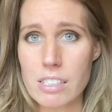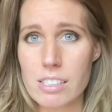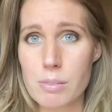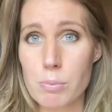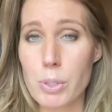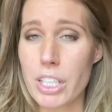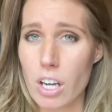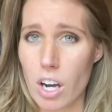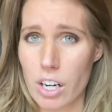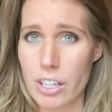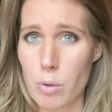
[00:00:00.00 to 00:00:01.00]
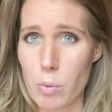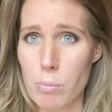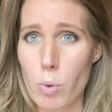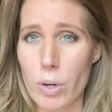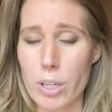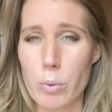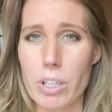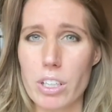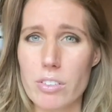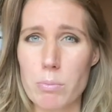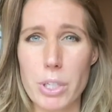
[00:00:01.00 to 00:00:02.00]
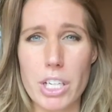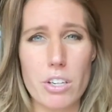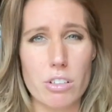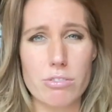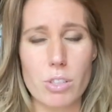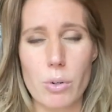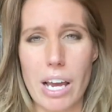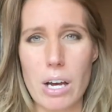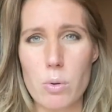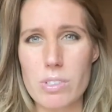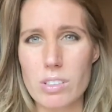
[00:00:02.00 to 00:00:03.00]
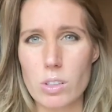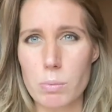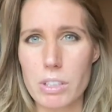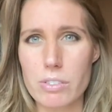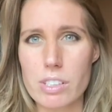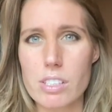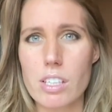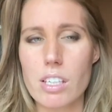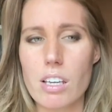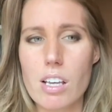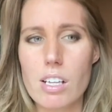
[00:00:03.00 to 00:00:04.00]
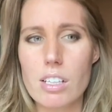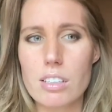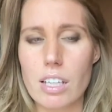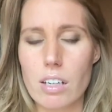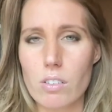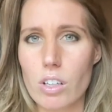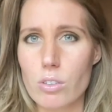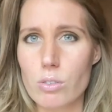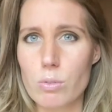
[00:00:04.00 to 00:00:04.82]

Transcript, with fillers: pretty hard at one point where even bringing your phone out was a little bit risky, let alone